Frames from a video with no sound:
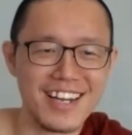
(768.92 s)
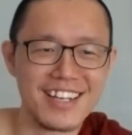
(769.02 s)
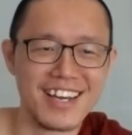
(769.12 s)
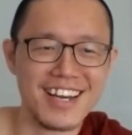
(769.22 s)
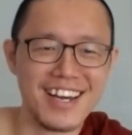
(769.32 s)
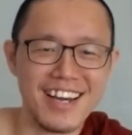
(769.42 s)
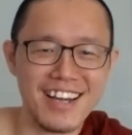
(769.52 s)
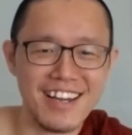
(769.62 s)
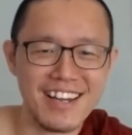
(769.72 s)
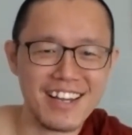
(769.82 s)
Yeah,
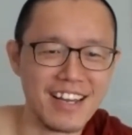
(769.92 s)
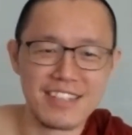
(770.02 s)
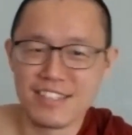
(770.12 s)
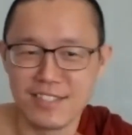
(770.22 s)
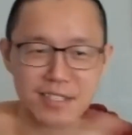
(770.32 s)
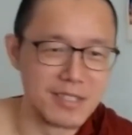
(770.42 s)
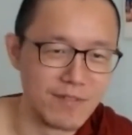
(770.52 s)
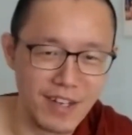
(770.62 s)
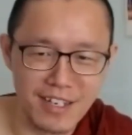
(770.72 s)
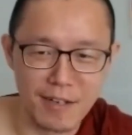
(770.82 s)
this is
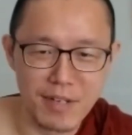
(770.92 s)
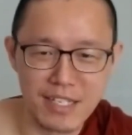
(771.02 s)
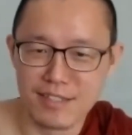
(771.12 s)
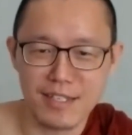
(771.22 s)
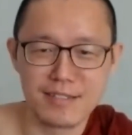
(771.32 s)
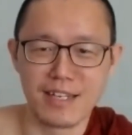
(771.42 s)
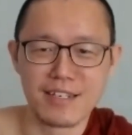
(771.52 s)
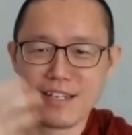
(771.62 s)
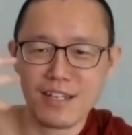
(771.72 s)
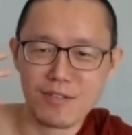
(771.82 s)
nirvana. It's just that
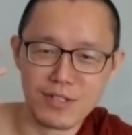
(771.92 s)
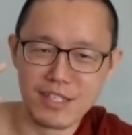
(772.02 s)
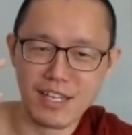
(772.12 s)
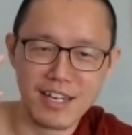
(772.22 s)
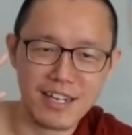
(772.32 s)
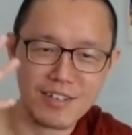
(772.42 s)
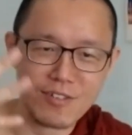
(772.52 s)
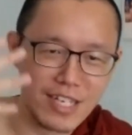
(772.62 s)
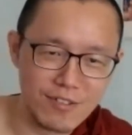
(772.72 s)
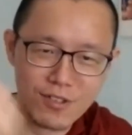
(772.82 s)
we
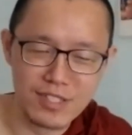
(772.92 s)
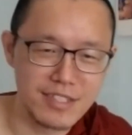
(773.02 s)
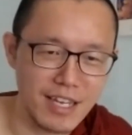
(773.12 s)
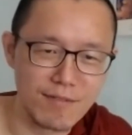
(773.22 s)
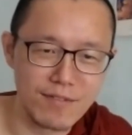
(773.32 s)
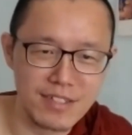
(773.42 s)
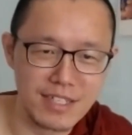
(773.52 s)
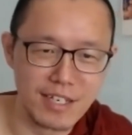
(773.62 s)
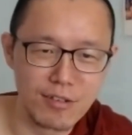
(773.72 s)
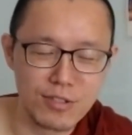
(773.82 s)
still have
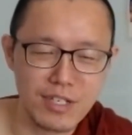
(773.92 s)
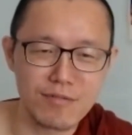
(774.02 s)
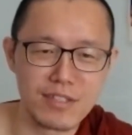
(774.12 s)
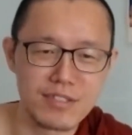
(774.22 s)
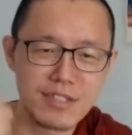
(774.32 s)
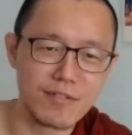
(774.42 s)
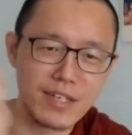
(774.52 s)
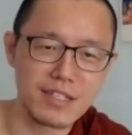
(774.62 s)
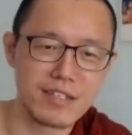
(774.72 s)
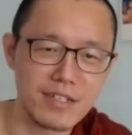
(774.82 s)
delusion, we still have
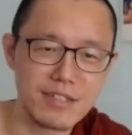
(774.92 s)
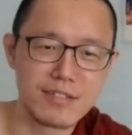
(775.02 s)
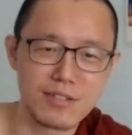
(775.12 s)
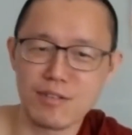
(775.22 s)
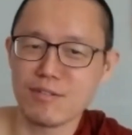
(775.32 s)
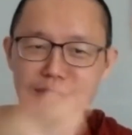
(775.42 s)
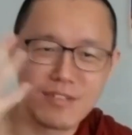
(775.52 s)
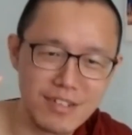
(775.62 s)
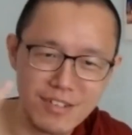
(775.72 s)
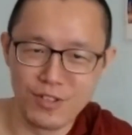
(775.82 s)
ignorance,
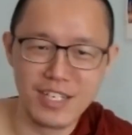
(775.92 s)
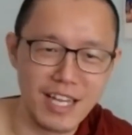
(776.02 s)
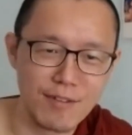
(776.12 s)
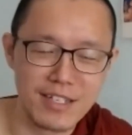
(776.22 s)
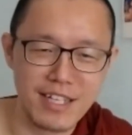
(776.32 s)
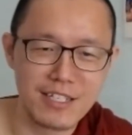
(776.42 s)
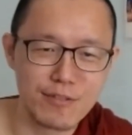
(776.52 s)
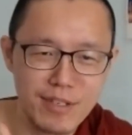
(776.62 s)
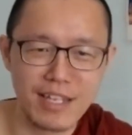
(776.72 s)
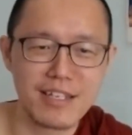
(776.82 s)
so we have
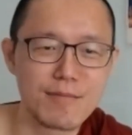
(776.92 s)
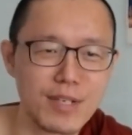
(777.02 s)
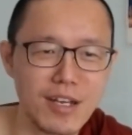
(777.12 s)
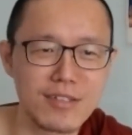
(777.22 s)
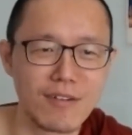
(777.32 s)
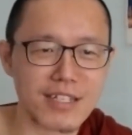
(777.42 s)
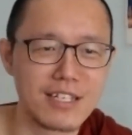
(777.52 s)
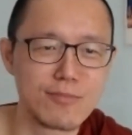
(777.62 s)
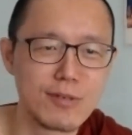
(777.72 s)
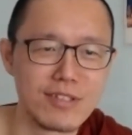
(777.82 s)
attachment, and then because of
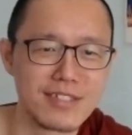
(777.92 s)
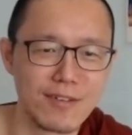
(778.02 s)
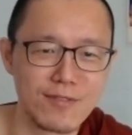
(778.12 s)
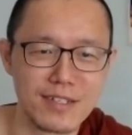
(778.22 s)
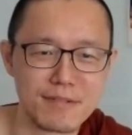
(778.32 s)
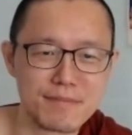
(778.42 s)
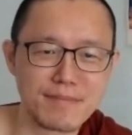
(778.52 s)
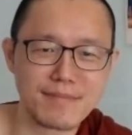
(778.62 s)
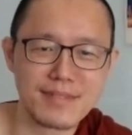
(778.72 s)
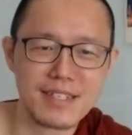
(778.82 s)
attachment we suffer.
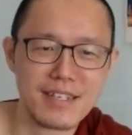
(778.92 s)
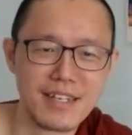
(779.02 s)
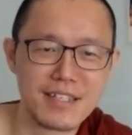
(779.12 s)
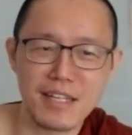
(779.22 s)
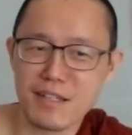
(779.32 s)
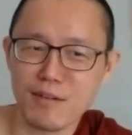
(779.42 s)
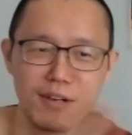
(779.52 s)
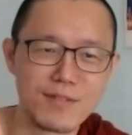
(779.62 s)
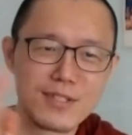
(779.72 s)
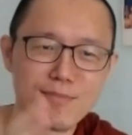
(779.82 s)
Nothing wrong
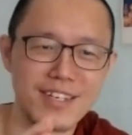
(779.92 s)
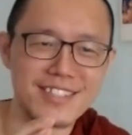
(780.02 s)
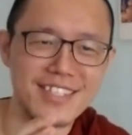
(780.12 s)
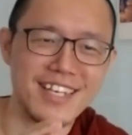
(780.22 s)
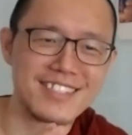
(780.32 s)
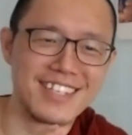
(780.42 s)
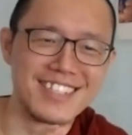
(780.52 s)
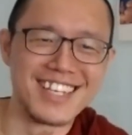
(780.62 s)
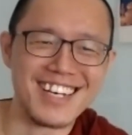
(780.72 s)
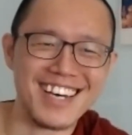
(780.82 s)
with this place in that sense.